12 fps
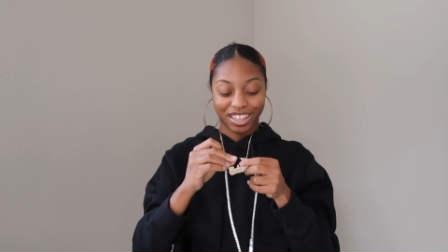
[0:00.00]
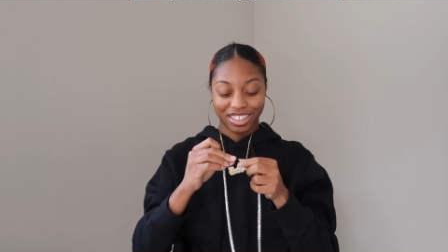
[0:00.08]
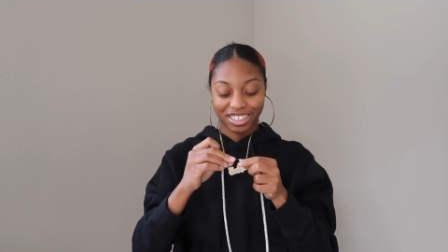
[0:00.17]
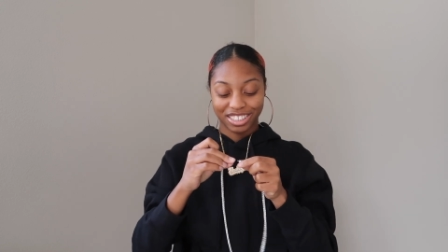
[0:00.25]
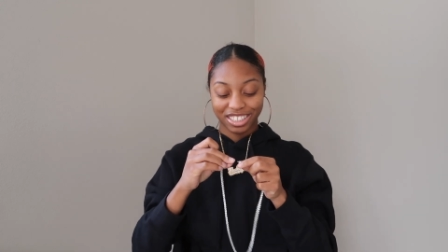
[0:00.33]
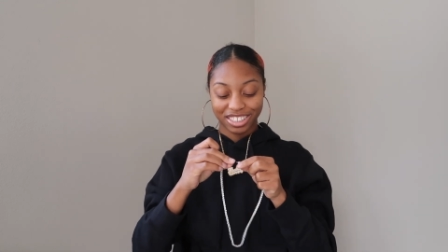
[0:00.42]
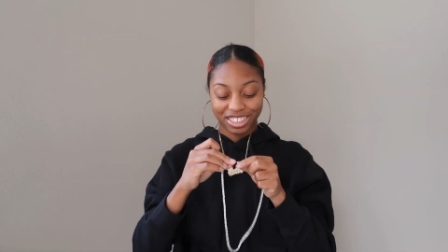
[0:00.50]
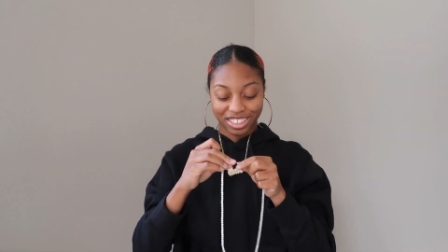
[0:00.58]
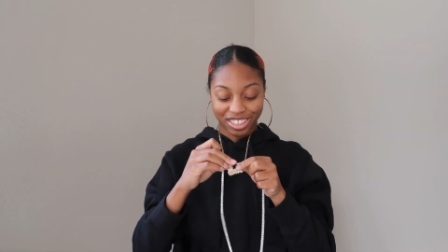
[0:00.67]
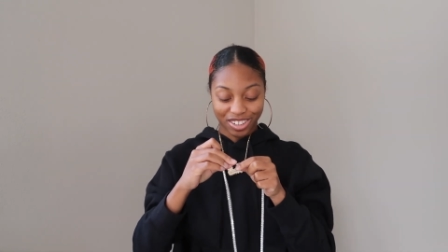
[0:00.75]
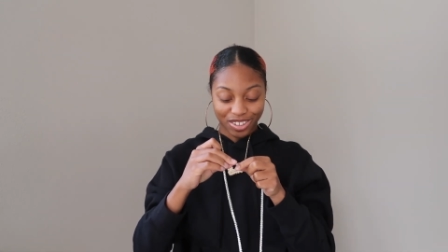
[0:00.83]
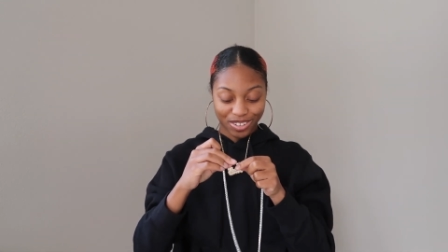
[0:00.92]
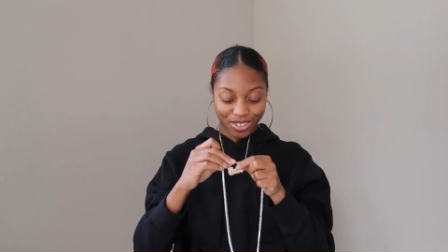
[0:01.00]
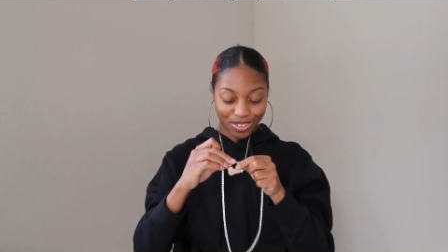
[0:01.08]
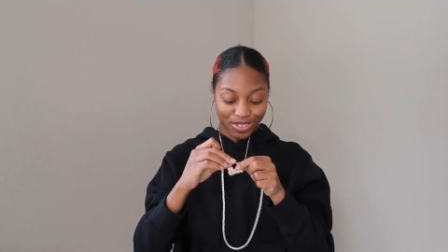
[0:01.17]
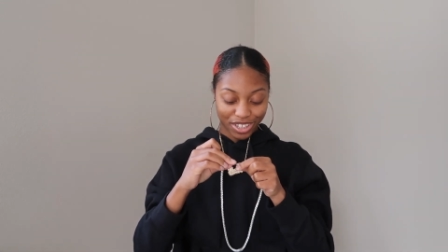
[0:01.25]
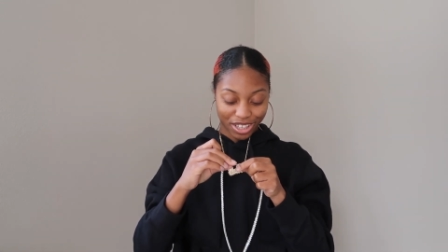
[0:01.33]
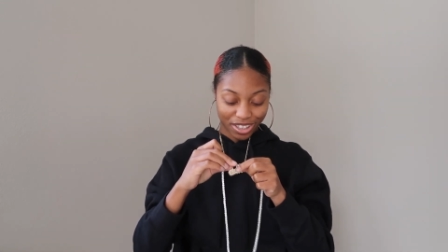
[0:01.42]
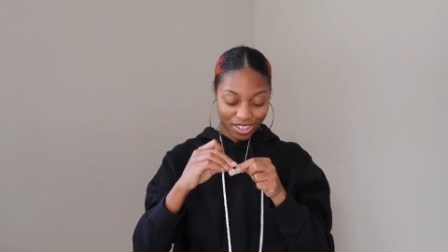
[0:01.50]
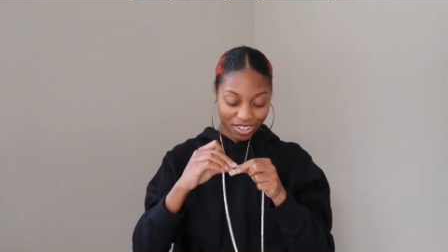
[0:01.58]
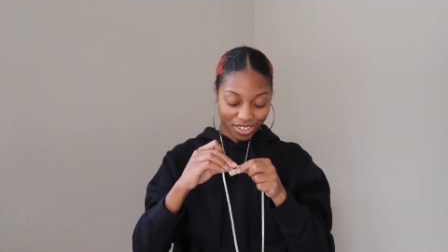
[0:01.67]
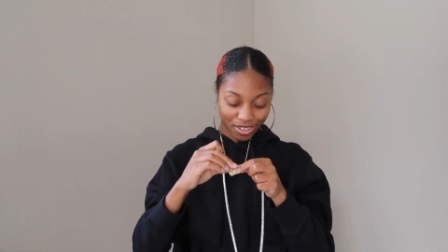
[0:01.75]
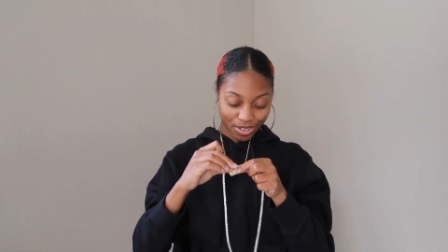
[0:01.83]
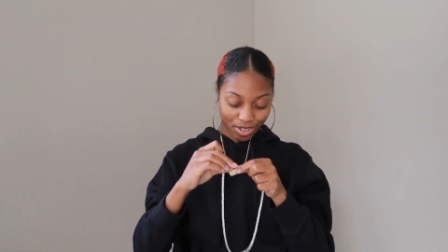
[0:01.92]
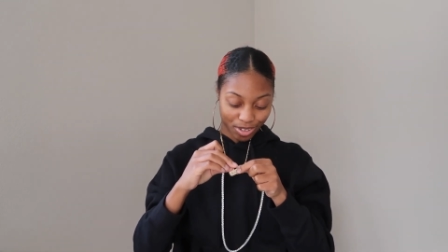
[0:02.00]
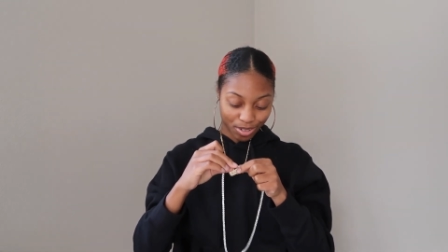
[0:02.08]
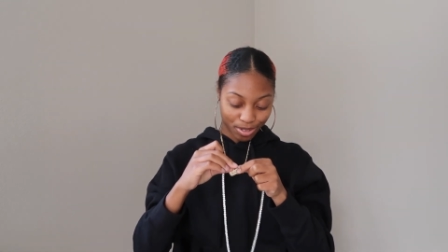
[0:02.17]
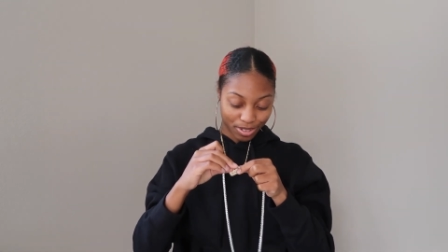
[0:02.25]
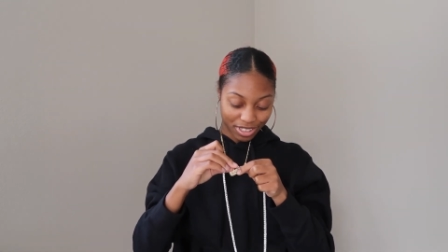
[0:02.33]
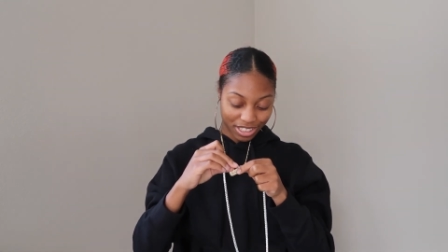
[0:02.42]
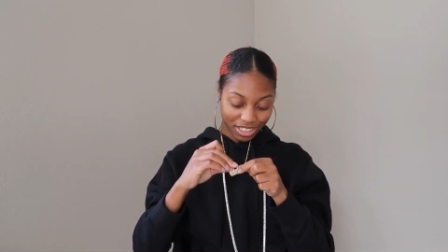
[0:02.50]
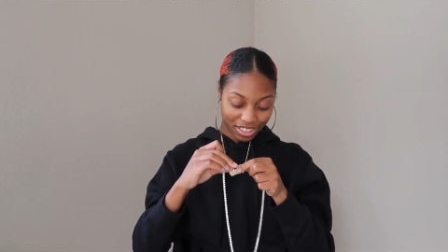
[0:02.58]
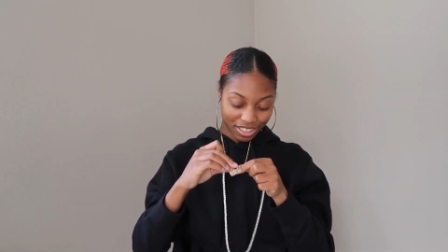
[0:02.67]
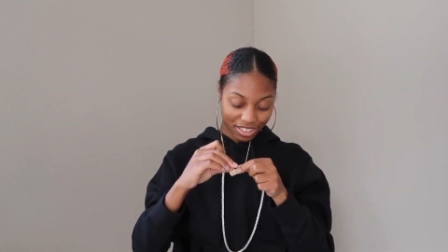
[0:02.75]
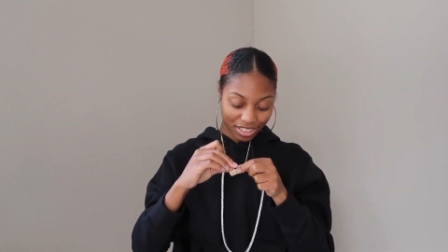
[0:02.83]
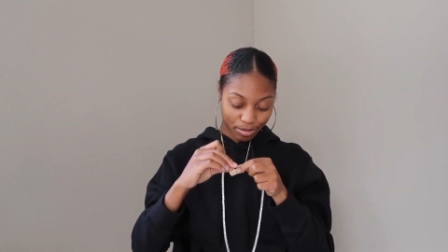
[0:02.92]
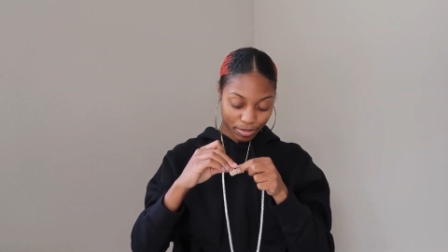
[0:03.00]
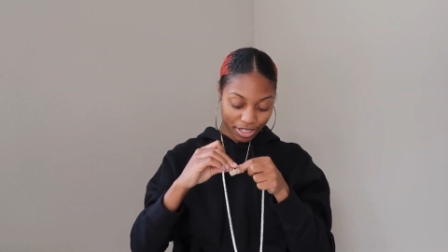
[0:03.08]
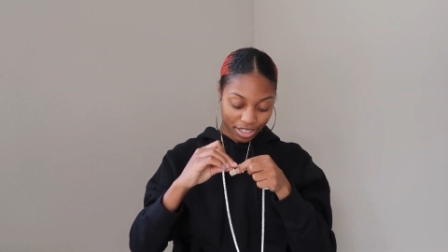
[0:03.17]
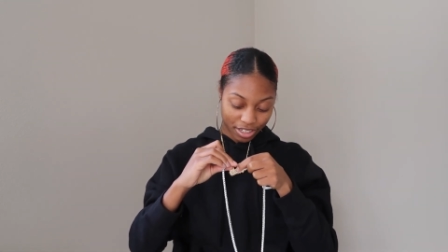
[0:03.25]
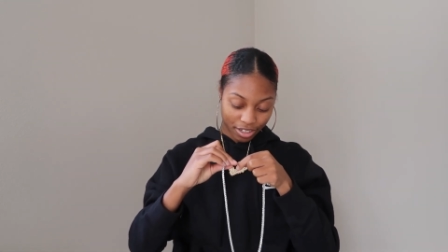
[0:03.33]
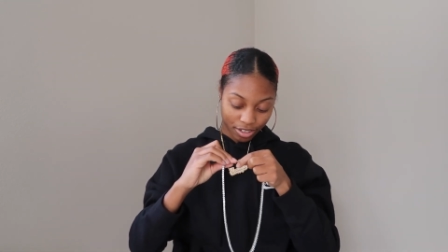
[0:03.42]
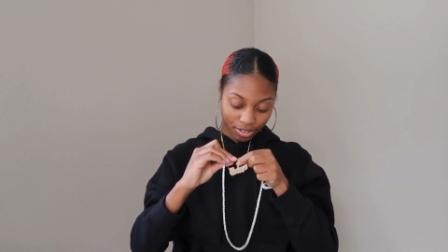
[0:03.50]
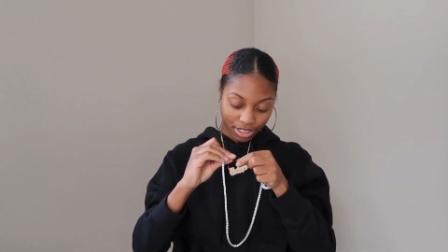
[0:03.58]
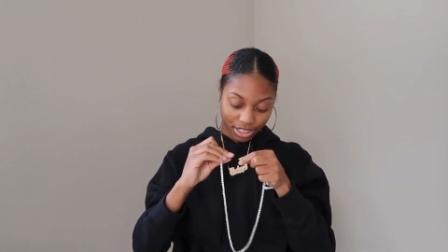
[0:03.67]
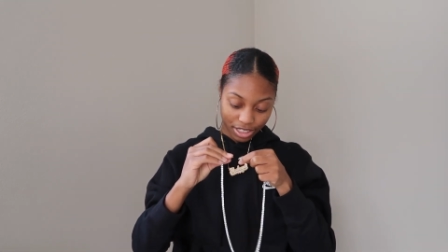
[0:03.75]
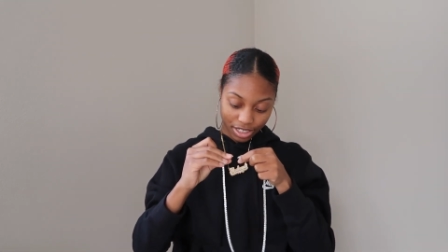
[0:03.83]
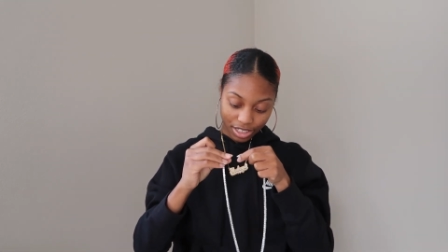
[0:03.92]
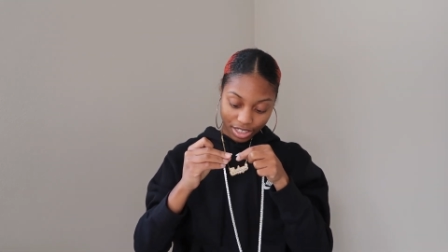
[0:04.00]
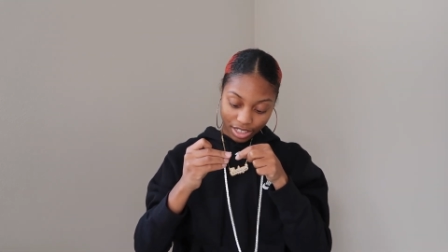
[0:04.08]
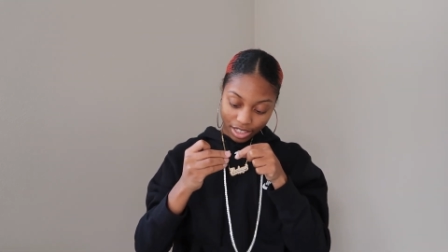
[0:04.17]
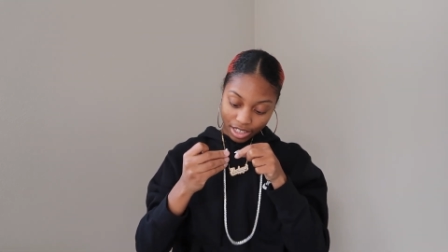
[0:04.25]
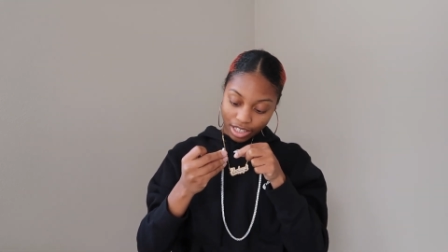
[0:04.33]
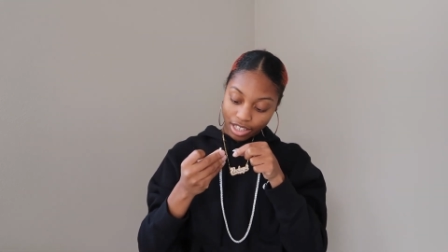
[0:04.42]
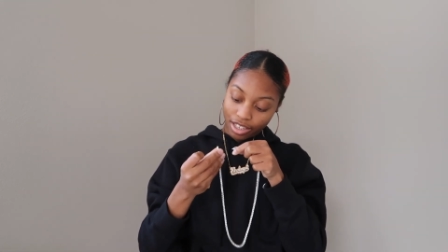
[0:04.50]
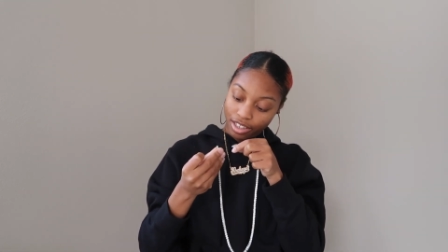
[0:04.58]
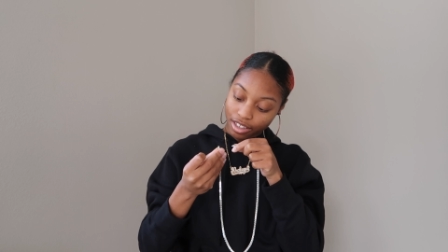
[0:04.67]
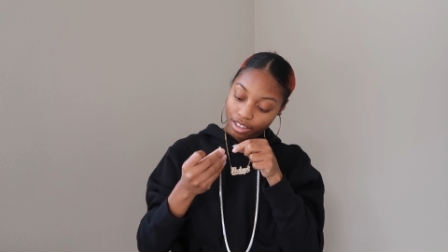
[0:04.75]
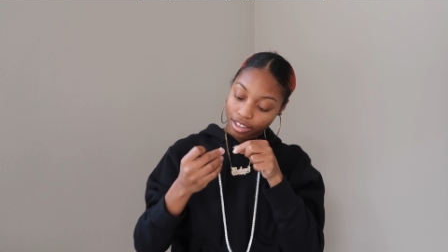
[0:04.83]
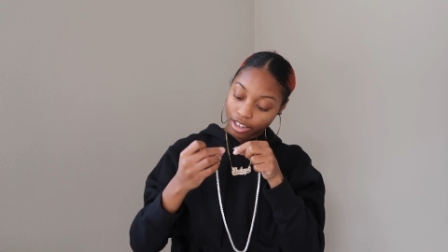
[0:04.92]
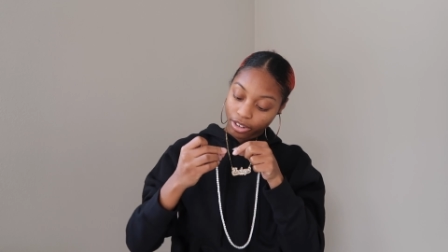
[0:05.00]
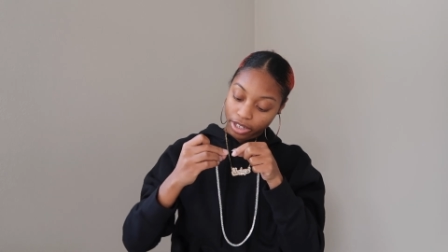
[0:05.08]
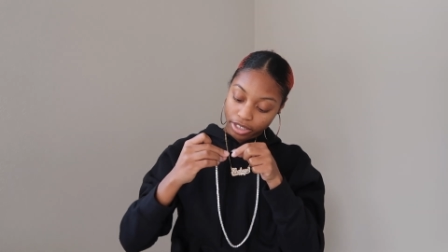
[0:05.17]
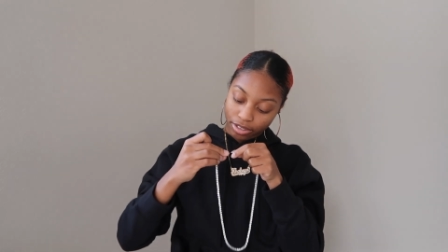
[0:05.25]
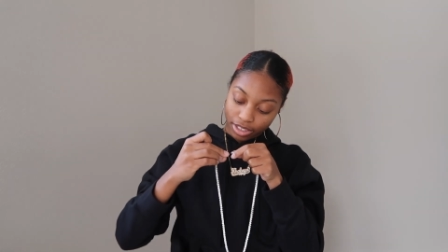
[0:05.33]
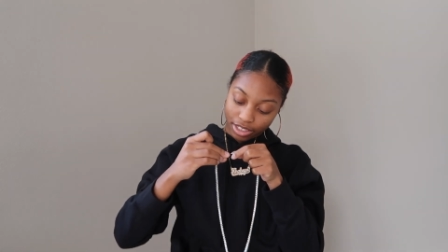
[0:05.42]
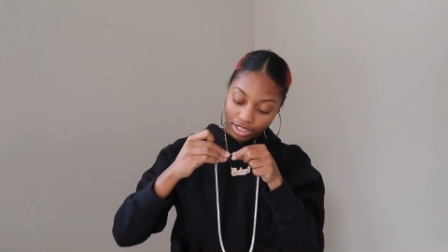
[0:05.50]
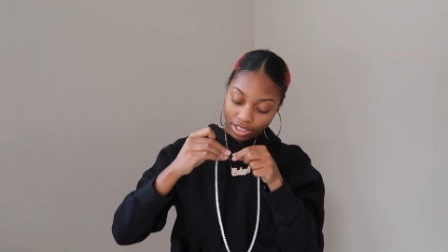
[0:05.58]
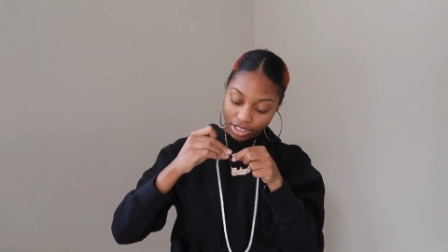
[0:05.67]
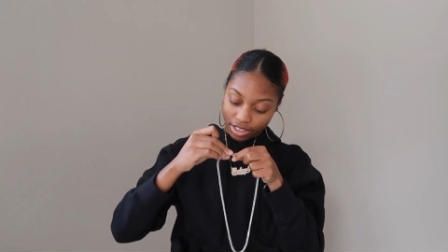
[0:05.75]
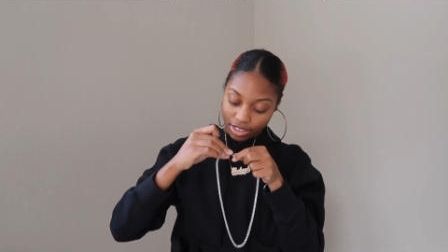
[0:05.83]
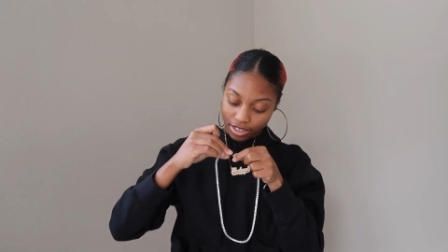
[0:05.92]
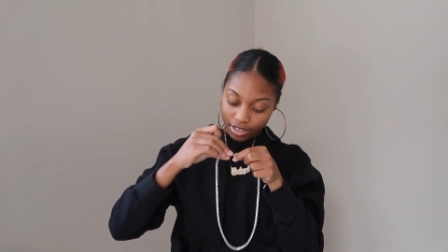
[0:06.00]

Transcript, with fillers: This is so cute. Let me close it. How do I do this?